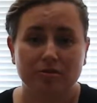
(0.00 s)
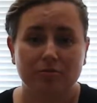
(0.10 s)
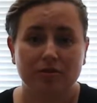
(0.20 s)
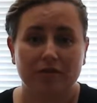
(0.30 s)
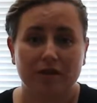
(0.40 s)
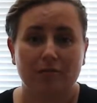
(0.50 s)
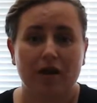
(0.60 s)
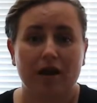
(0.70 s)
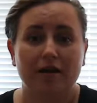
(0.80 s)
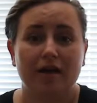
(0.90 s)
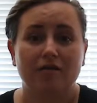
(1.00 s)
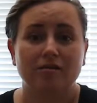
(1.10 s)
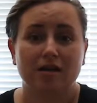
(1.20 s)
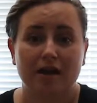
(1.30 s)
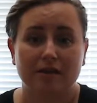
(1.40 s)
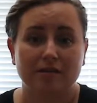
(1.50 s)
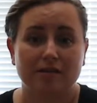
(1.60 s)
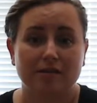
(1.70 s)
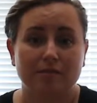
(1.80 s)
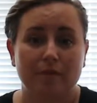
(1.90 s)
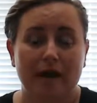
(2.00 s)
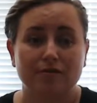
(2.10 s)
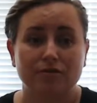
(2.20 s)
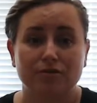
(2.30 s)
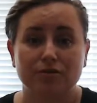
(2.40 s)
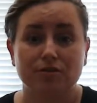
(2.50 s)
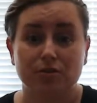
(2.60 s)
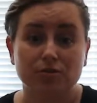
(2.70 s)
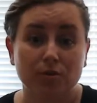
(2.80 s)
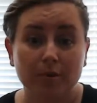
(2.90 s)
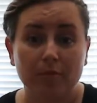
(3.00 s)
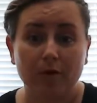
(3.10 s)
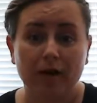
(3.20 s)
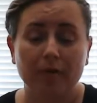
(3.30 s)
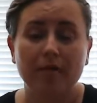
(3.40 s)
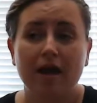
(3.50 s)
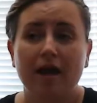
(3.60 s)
with the Applied Health Sciences Masters in Social Work program